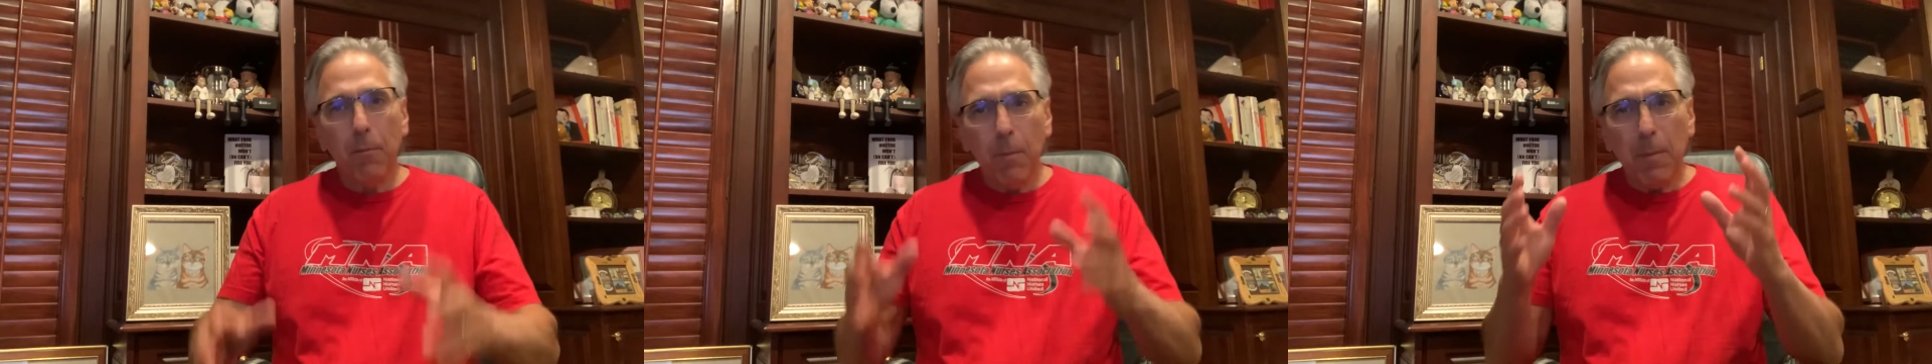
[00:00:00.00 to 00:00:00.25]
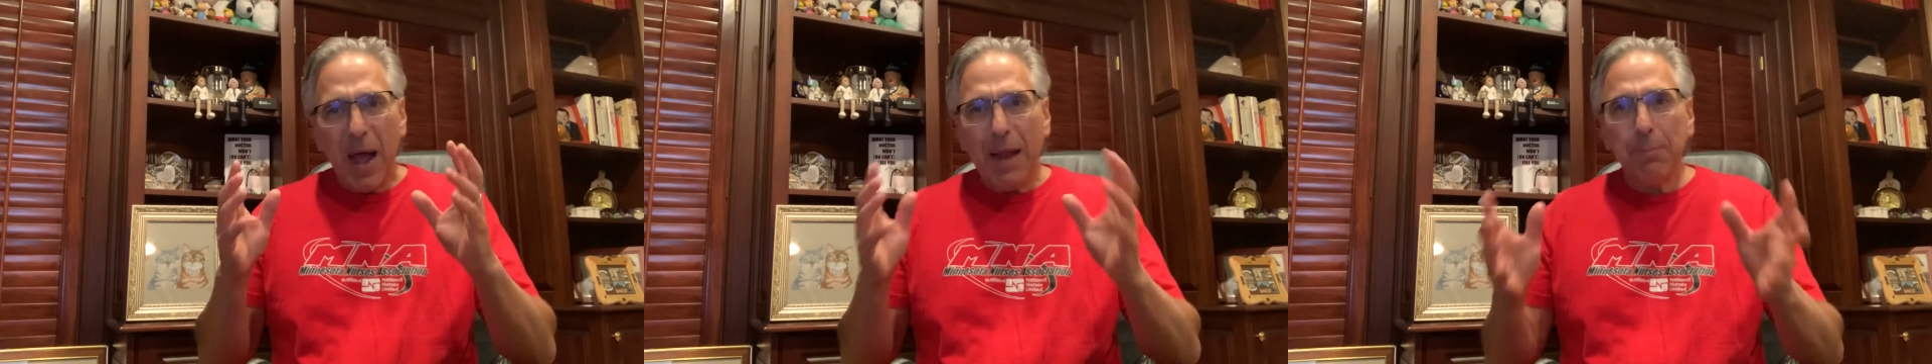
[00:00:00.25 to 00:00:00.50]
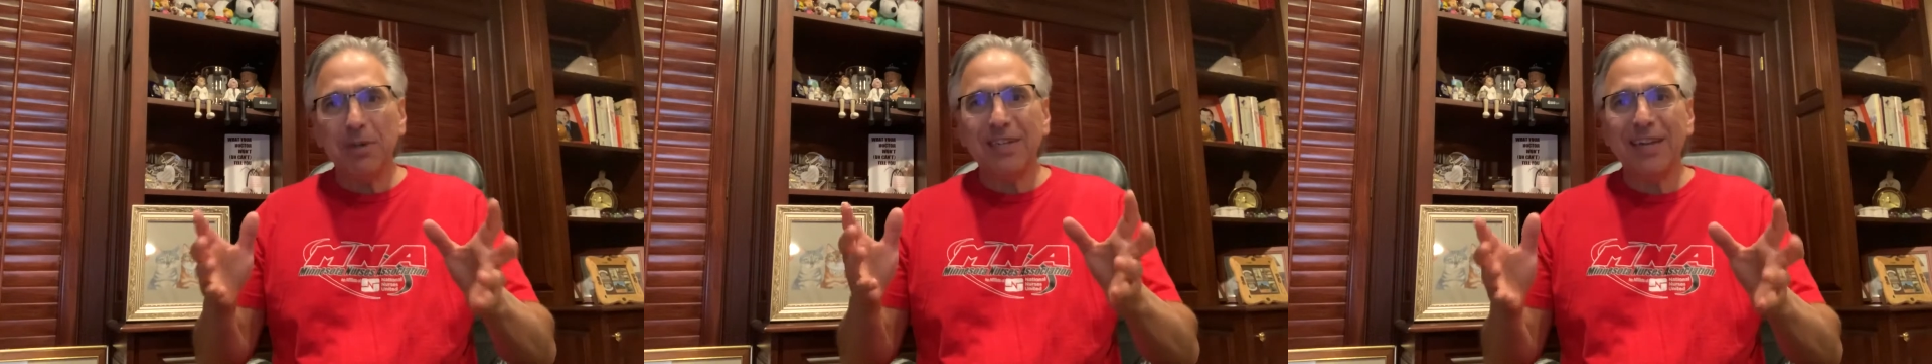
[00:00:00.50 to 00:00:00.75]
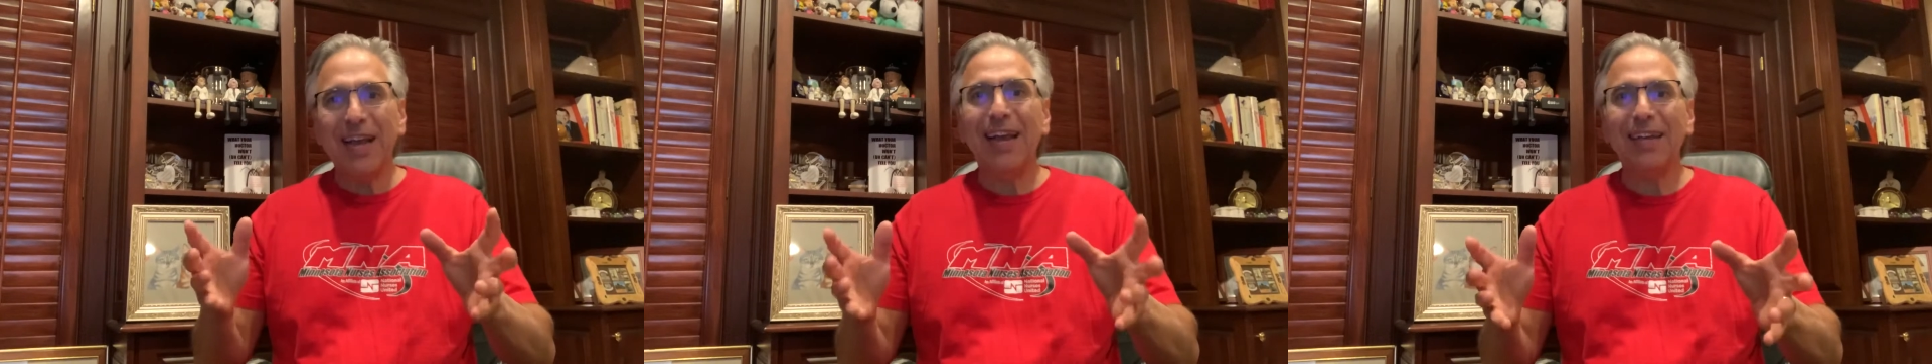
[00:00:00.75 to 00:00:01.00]

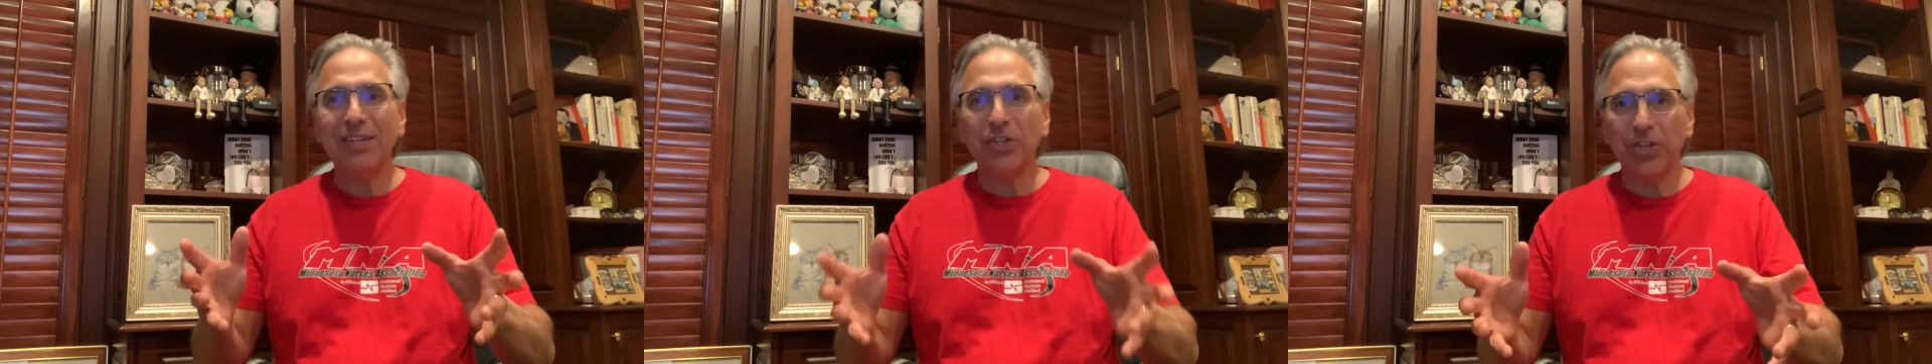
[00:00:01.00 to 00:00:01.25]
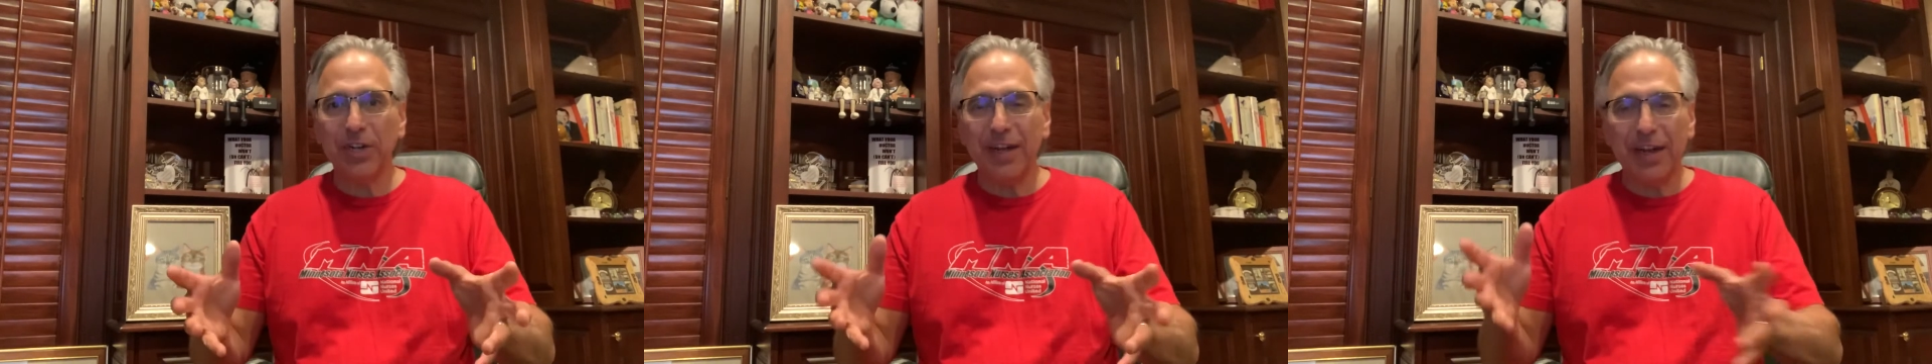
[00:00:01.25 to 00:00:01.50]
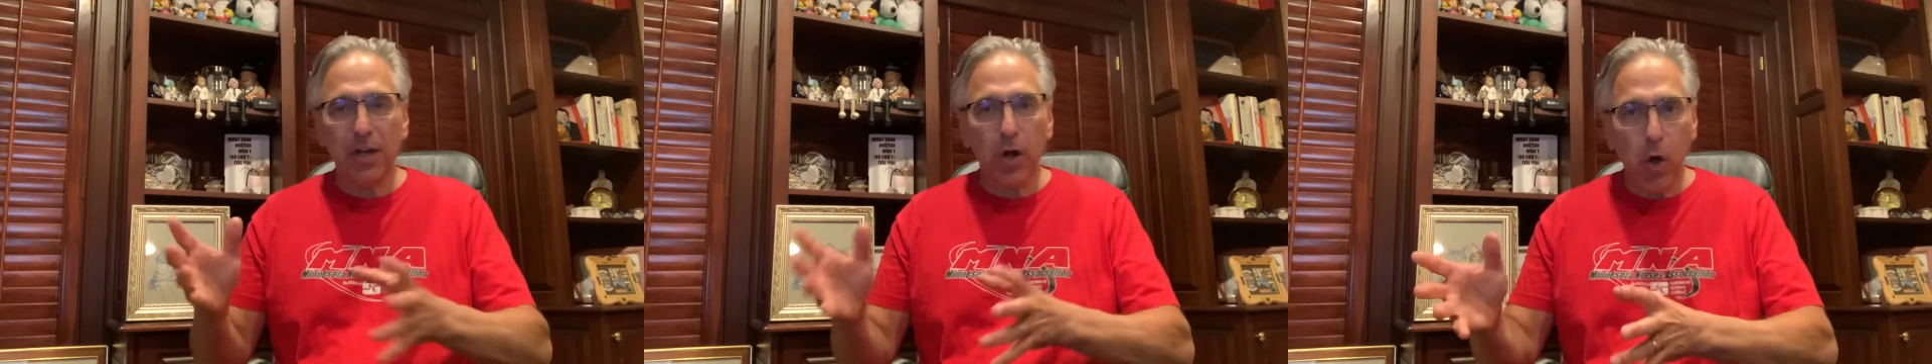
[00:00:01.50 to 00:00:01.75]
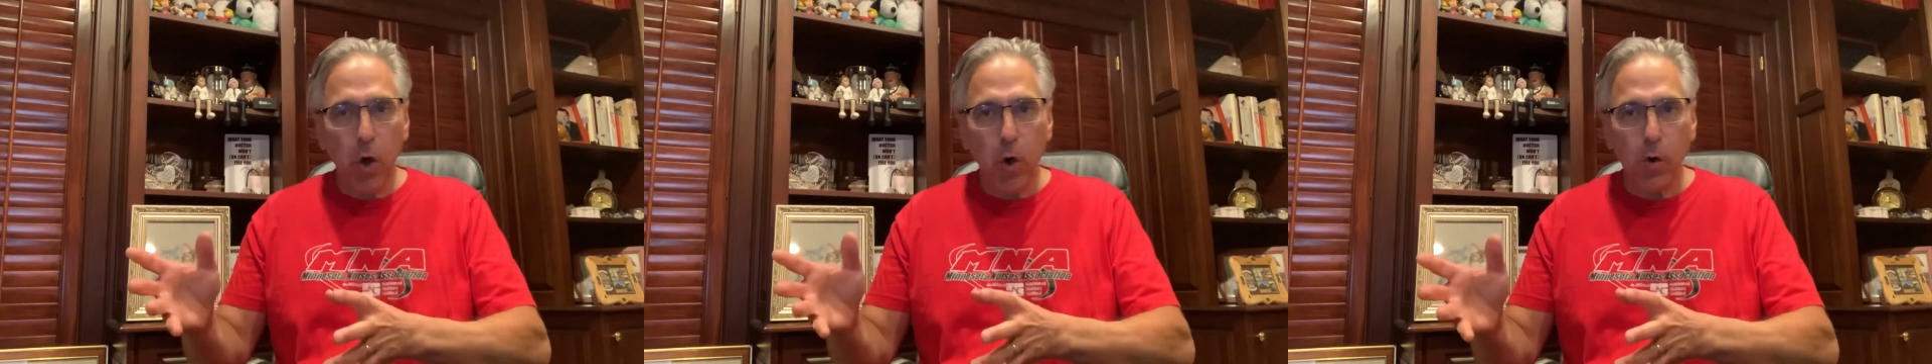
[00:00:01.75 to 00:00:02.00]
hypertension and
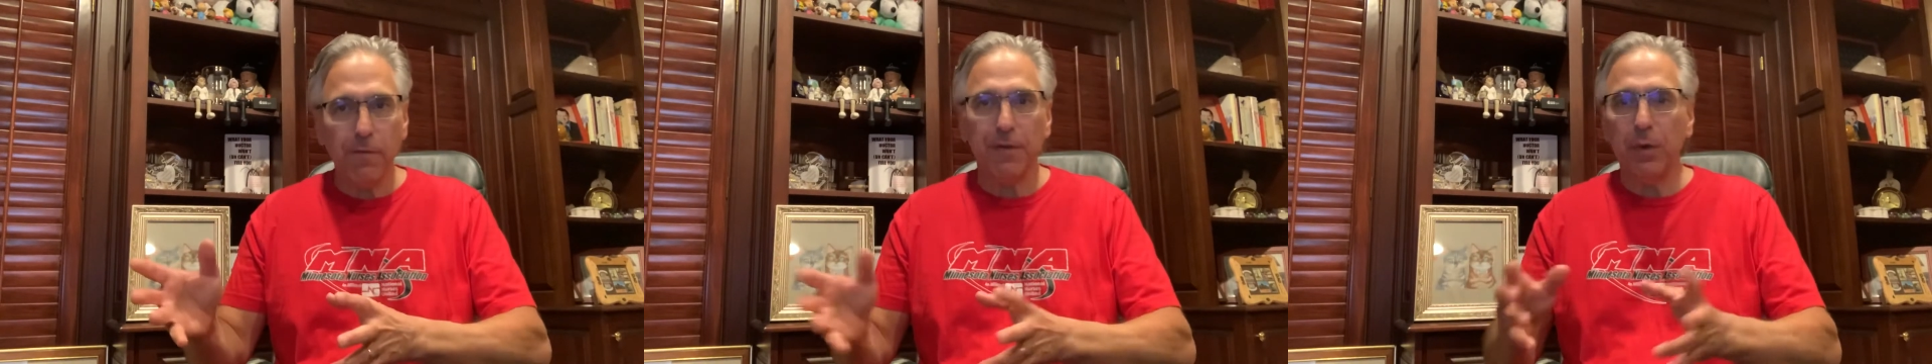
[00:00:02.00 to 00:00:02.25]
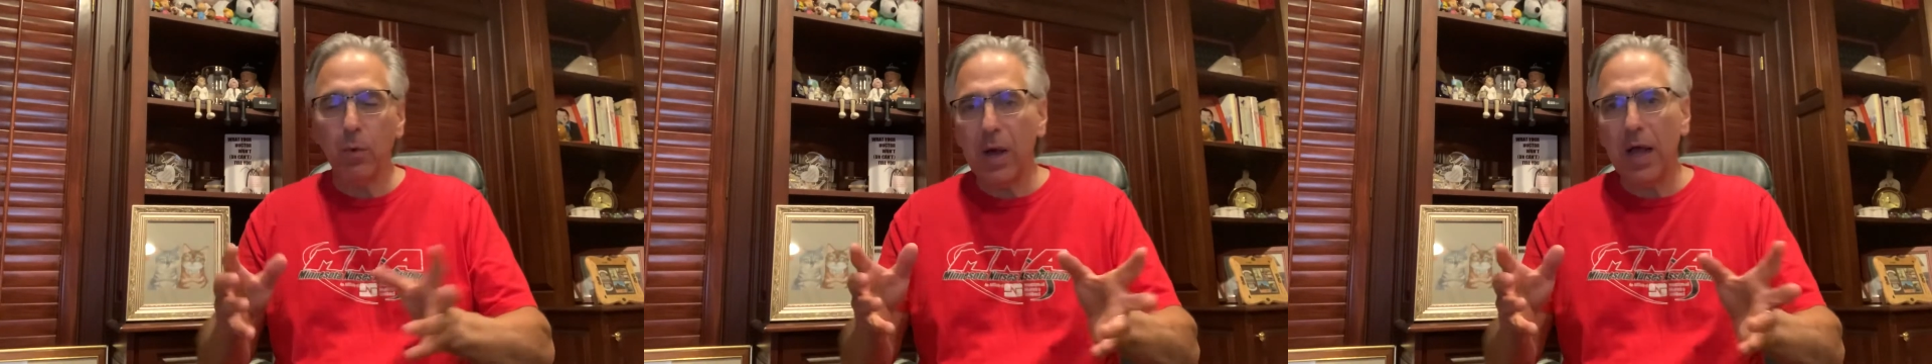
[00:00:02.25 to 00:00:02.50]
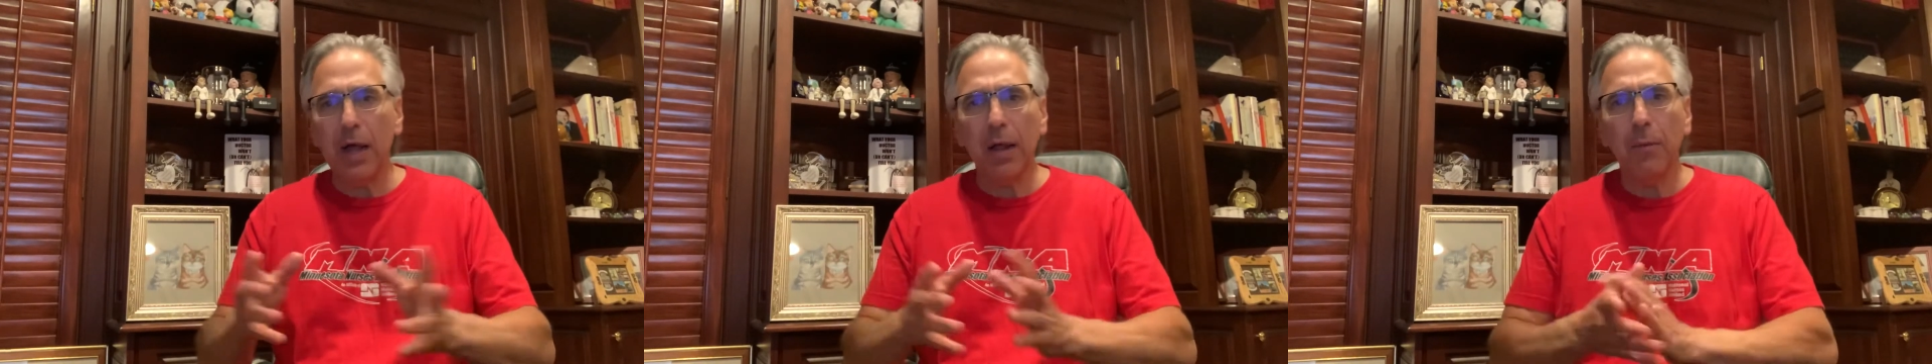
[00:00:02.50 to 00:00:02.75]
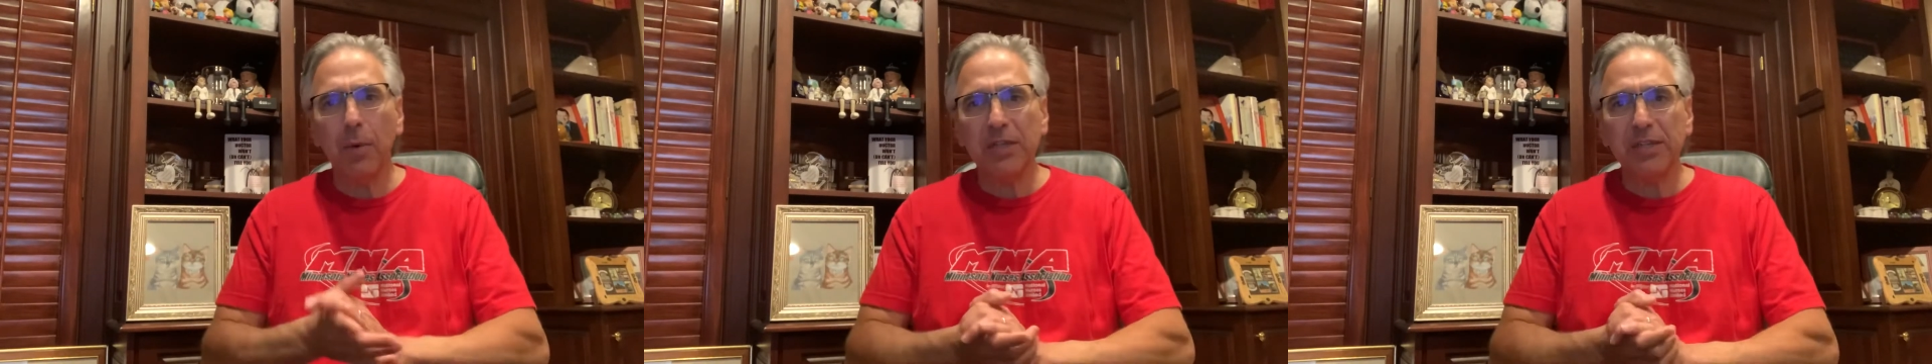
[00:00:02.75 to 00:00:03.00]
COVID. Wow,
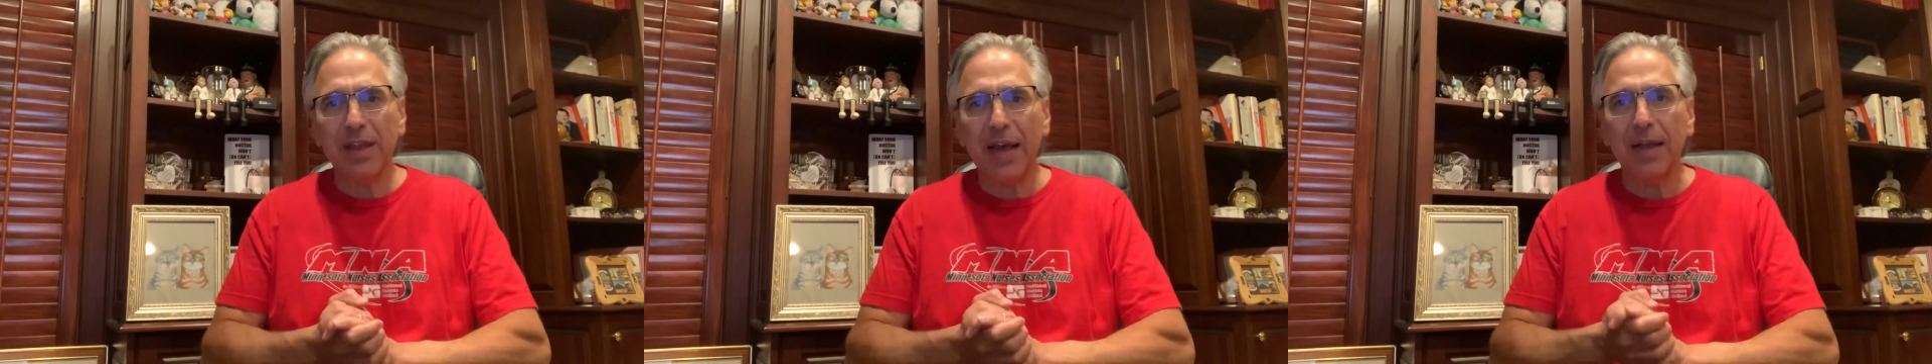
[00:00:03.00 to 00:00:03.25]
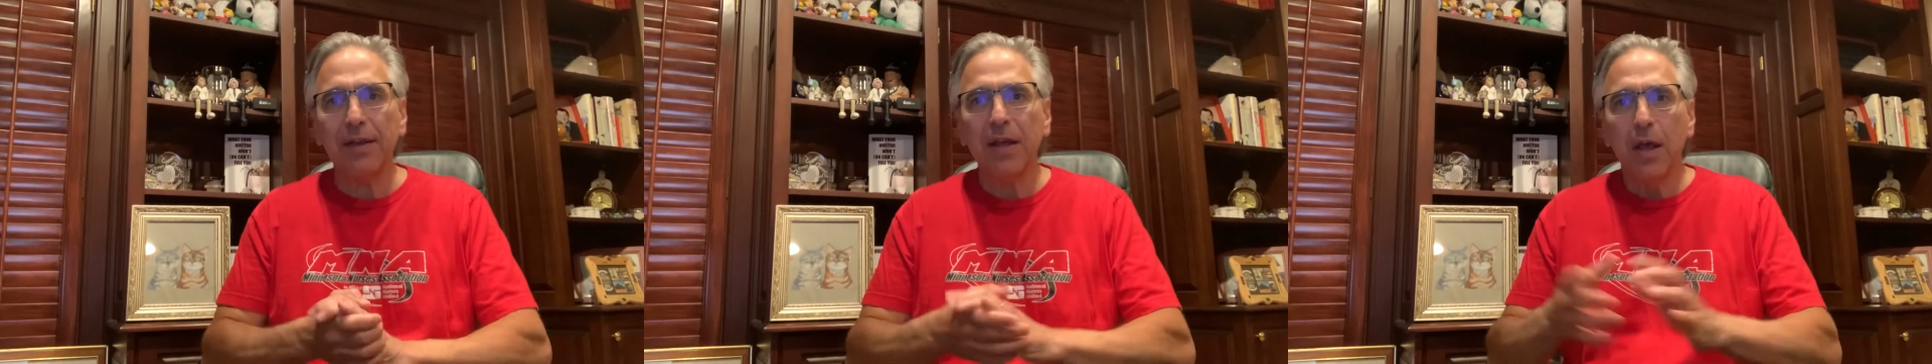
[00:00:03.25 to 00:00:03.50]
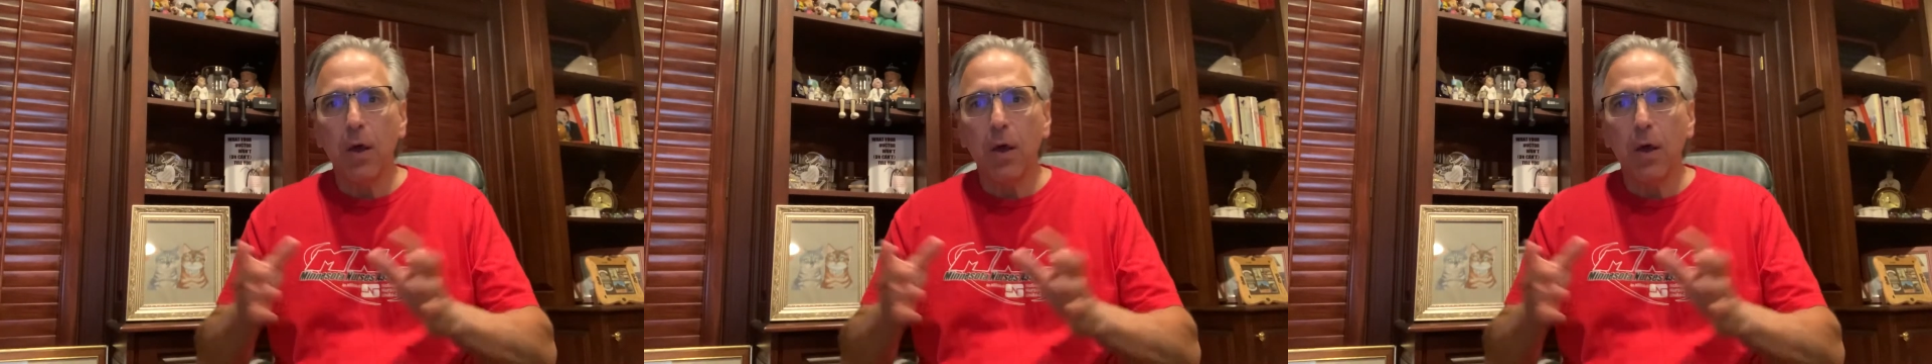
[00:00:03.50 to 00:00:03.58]
what's that?